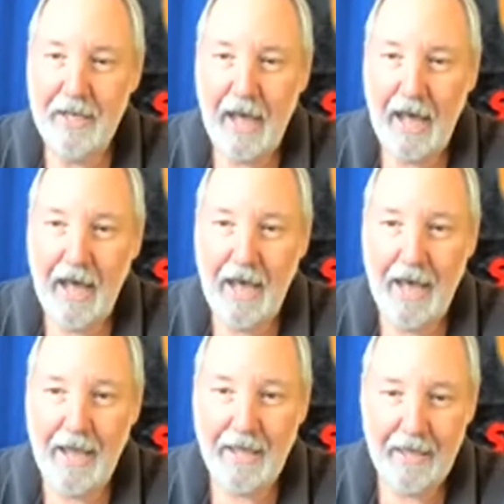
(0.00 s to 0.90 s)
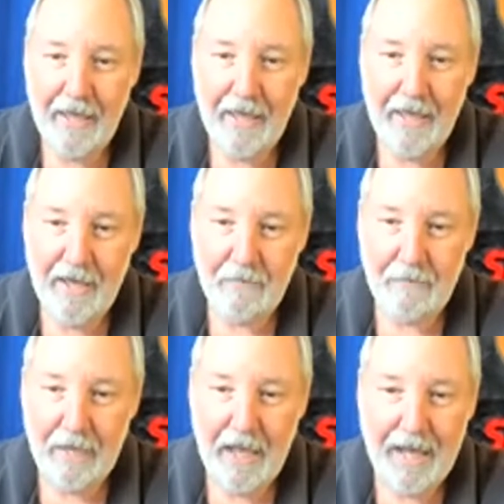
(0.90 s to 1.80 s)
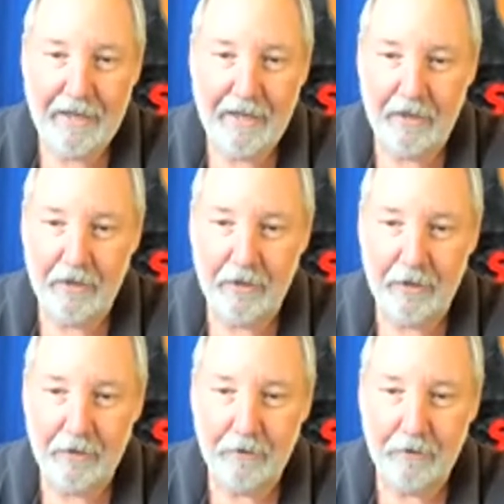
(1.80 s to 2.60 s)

I am out of here.